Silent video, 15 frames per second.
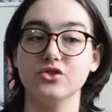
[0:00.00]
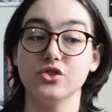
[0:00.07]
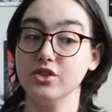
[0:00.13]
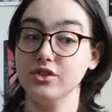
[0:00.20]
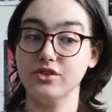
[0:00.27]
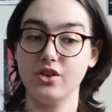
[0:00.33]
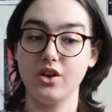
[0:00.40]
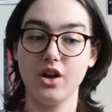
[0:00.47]

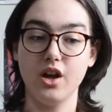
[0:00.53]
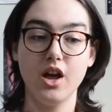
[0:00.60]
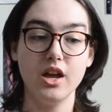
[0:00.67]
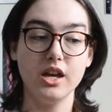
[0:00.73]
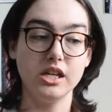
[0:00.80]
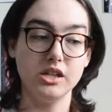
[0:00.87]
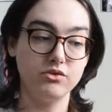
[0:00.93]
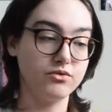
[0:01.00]
She's,
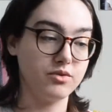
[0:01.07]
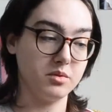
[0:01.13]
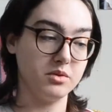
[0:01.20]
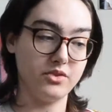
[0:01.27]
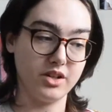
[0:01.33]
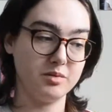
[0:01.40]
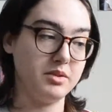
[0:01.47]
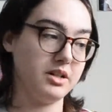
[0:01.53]
even from the
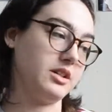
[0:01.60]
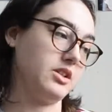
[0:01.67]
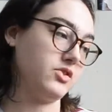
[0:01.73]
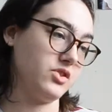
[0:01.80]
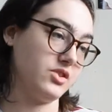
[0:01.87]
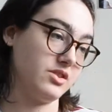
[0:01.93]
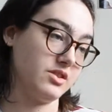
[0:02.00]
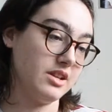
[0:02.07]
very beginning,
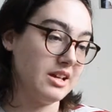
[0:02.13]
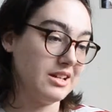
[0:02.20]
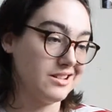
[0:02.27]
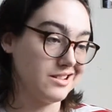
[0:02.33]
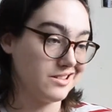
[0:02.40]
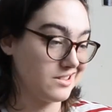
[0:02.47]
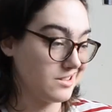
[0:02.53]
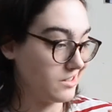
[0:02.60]
she's
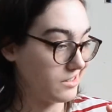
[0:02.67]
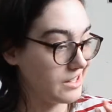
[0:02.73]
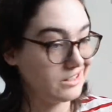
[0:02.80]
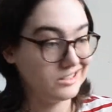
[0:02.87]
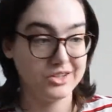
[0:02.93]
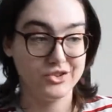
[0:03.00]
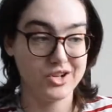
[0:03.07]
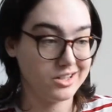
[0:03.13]

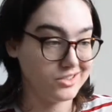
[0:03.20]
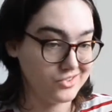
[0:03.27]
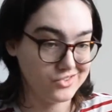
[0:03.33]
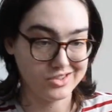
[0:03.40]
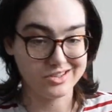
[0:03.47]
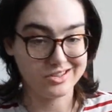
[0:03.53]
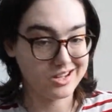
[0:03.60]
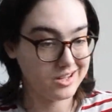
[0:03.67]
slightly
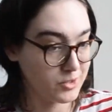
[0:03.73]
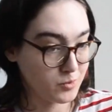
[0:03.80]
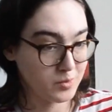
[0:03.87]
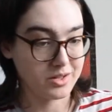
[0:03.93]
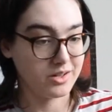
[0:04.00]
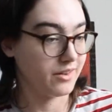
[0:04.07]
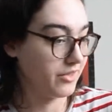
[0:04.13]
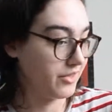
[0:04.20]
challenging her husband on